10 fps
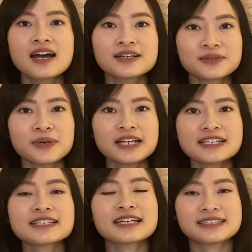What is
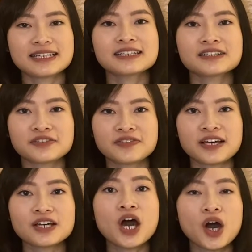the intended effect
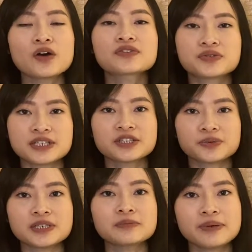of using the
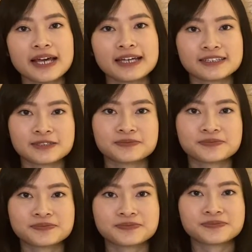word begged?
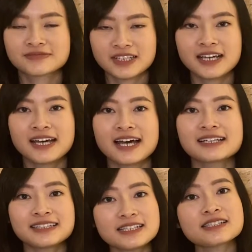
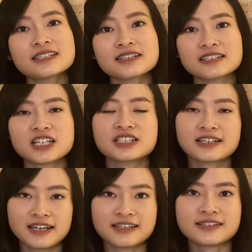This is the suggested
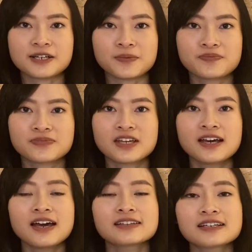answer.
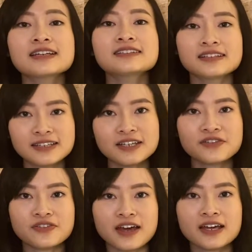The intended
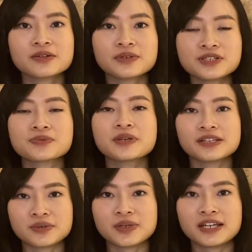effect was to make the
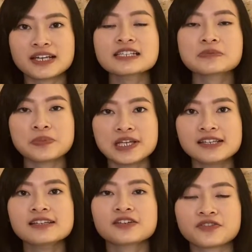readers pity
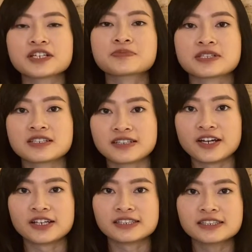the first-person
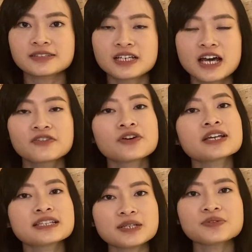narrator, for he
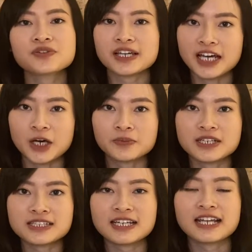seemed very helpless
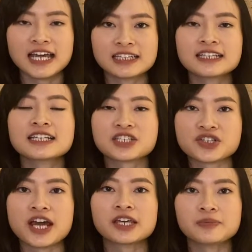in handling his
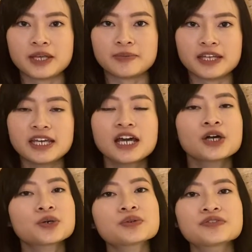crying baby
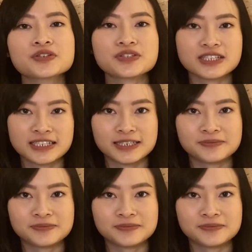who refused to sleep.